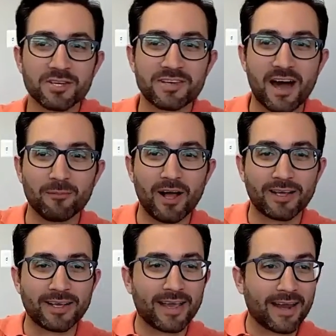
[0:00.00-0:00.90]
to time
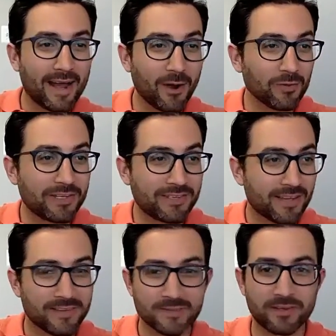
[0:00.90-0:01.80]
blocking? And I only
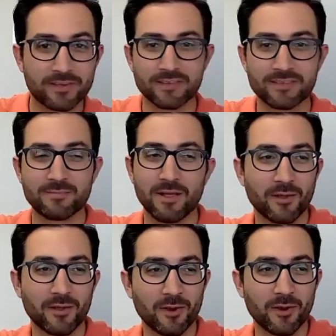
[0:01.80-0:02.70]
say this because I smell
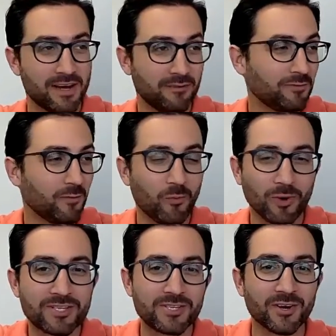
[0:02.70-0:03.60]
it on myself.
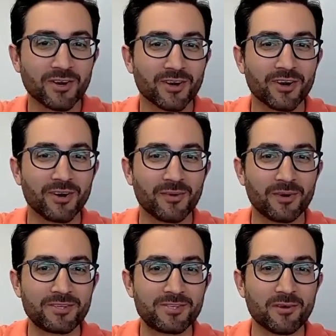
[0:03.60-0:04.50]
What's your
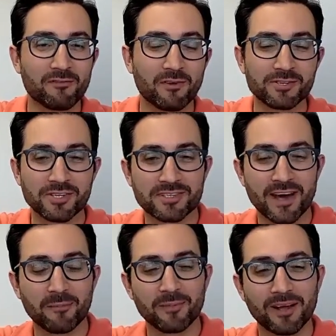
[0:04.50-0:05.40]
What's your aversion to
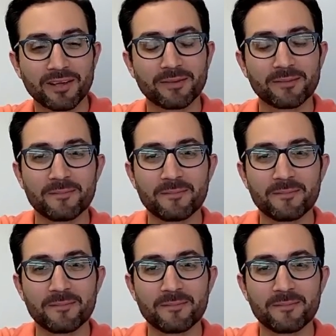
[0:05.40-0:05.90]
time blocking?